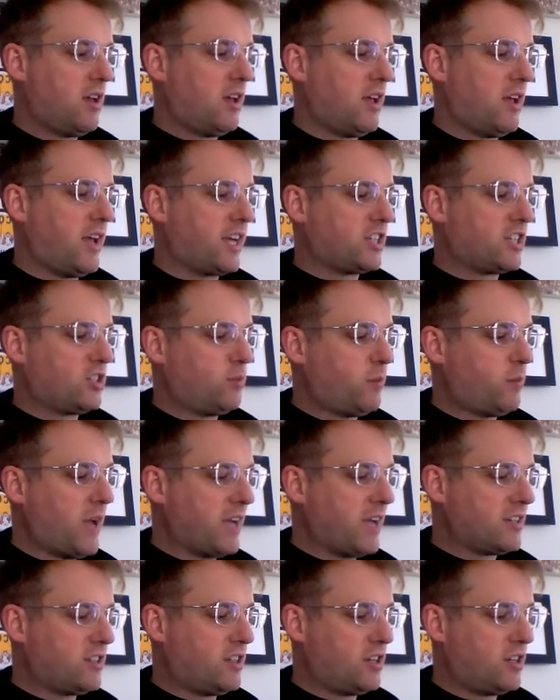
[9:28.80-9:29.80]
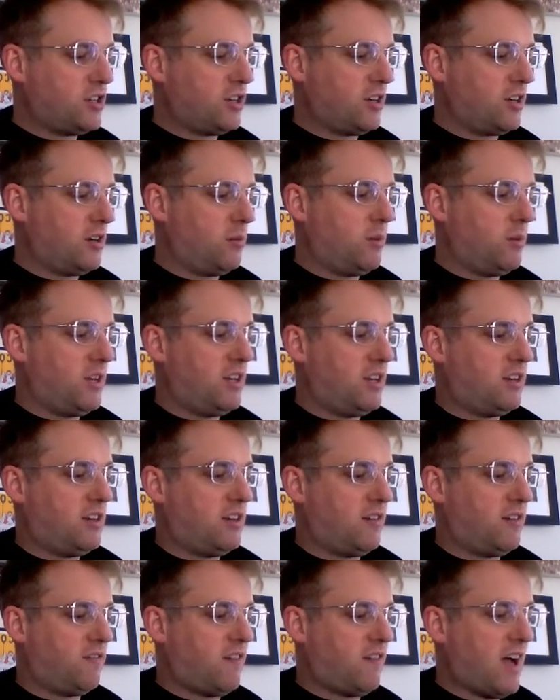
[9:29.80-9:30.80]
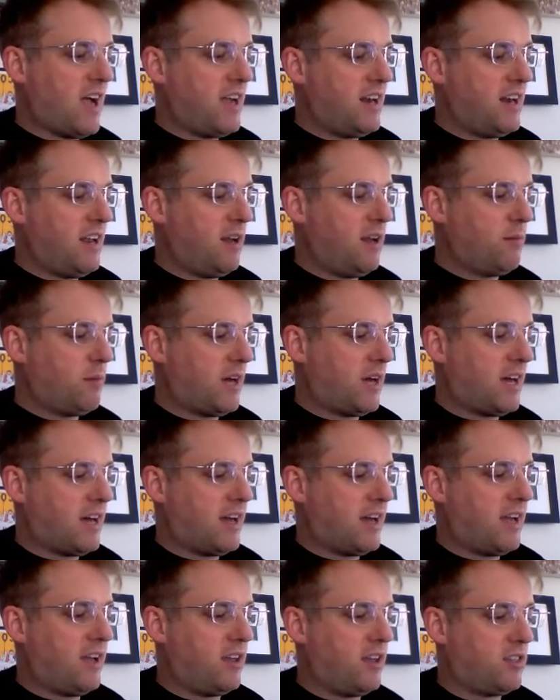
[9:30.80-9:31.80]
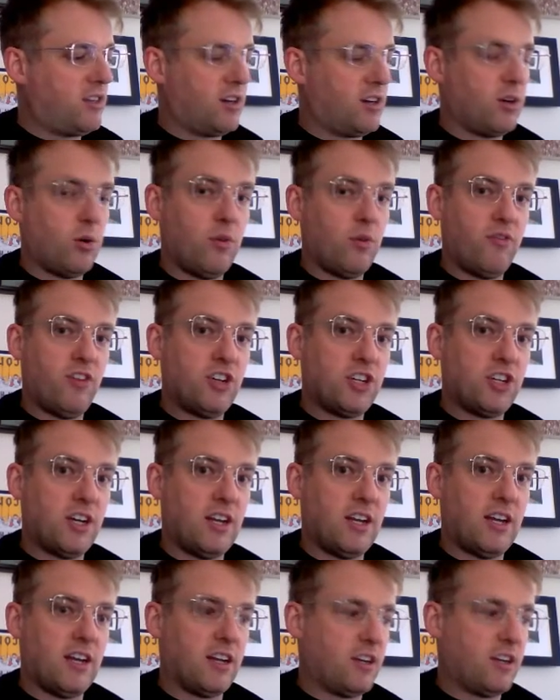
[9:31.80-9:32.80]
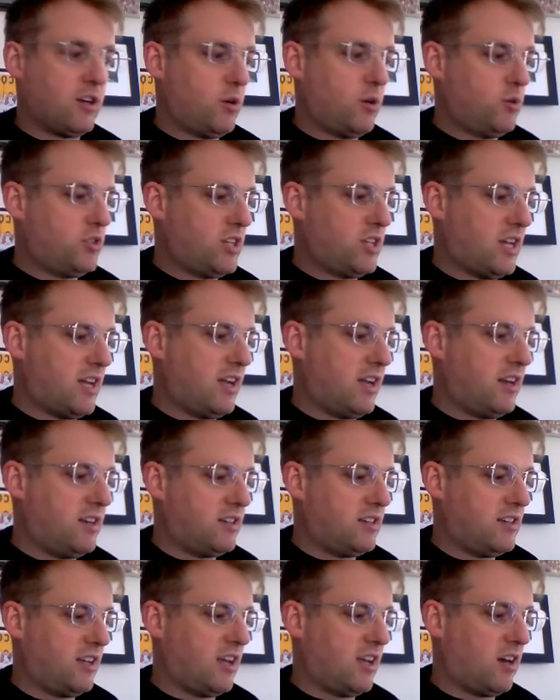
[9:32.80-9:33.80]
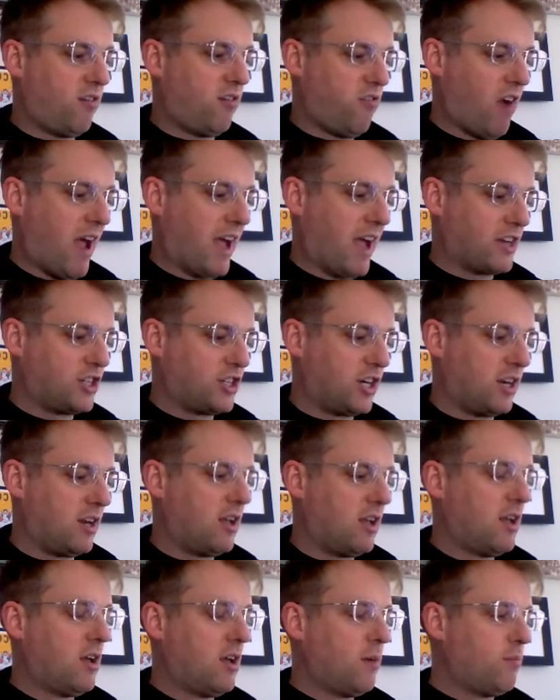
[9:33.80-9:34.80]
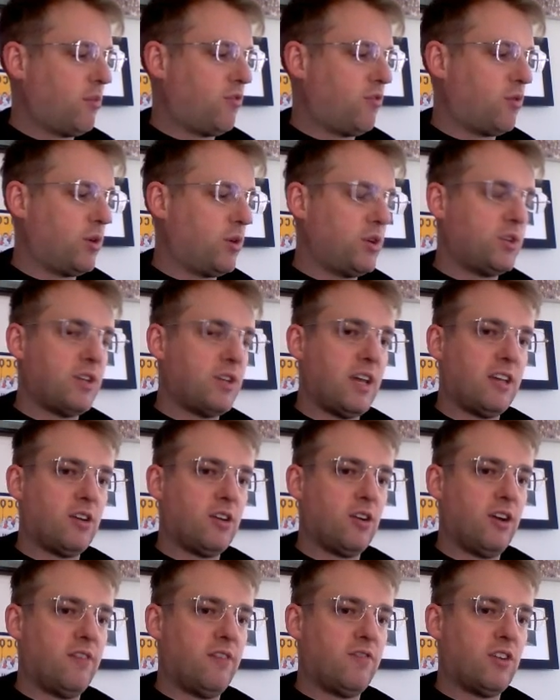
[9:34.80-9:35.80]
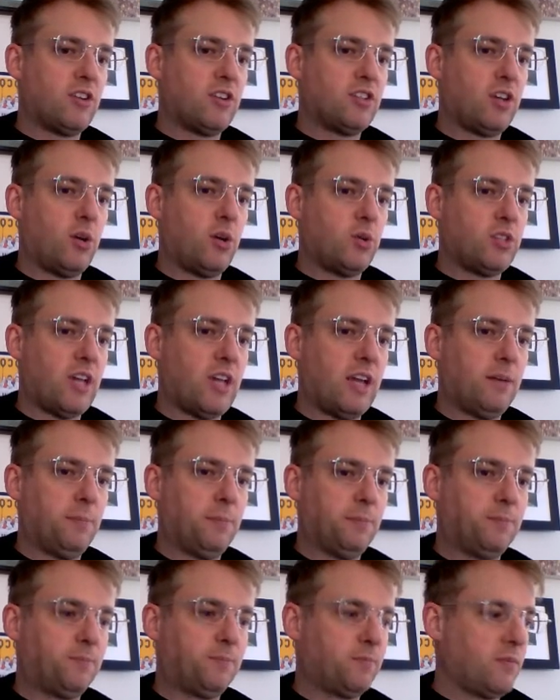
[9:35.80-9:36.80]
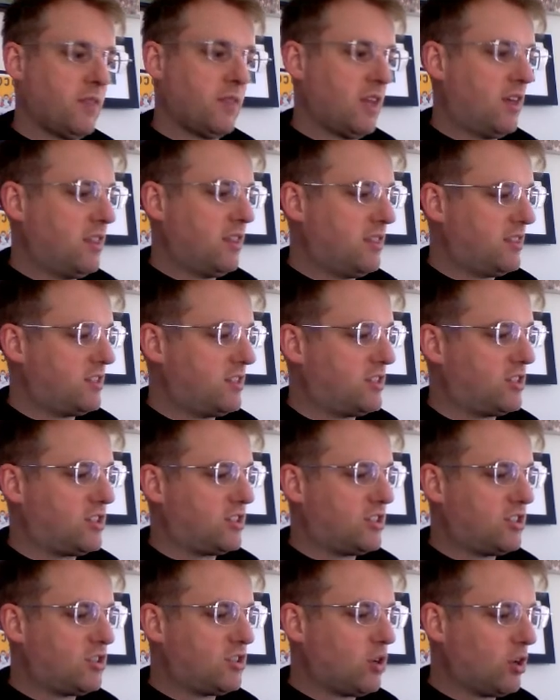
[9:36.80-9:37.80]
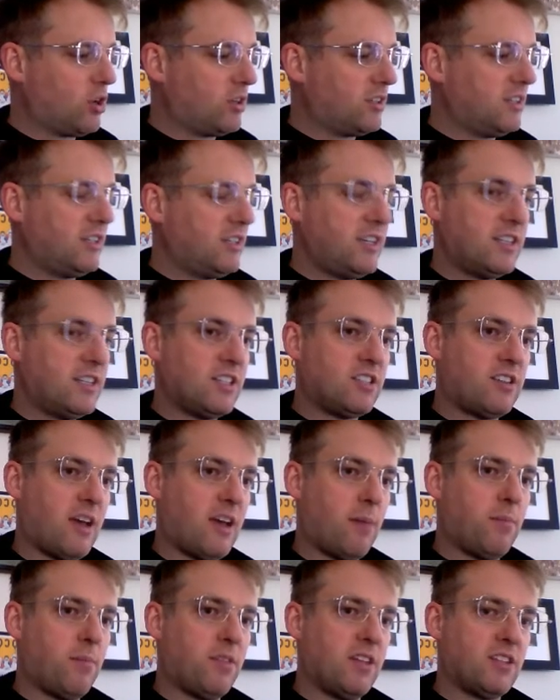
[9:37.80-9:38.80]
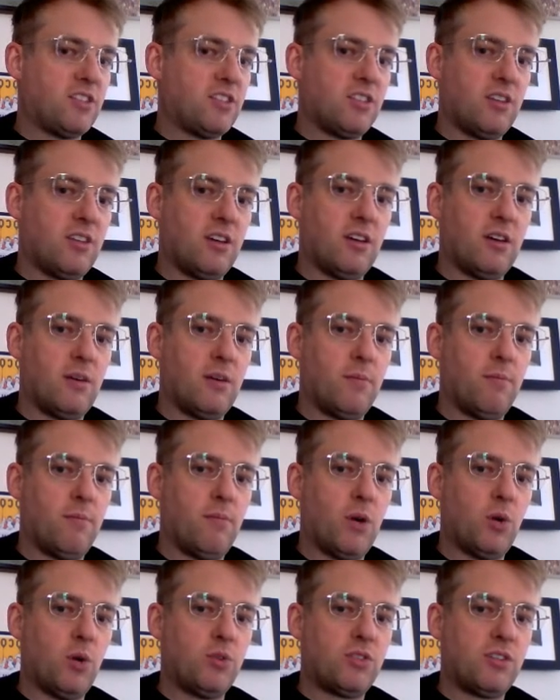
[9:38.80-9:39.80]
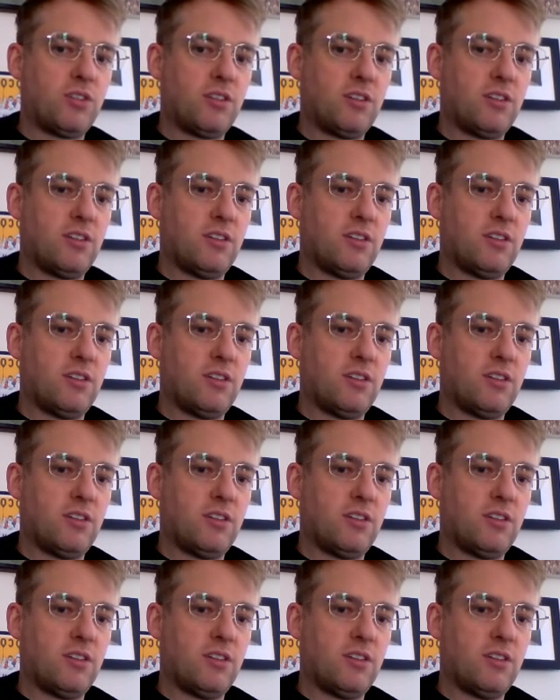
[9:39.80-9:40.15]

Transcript: Expect that you're going to be dividing by the coefficient on cosine to get a fraction before you take your inverse cosine. This is certainly the step that's the most